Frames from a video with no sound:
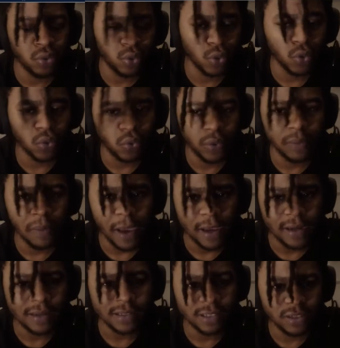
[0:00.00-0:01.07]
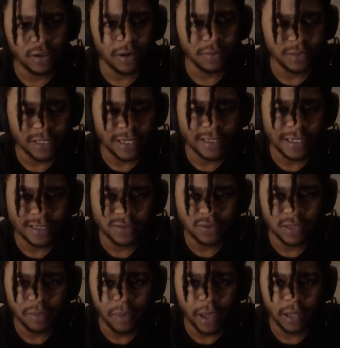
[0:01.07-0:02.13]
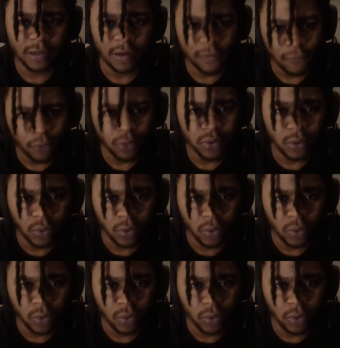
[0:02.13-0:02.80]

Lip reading: or three betas. You know what I'm saying? That's what the betas are for,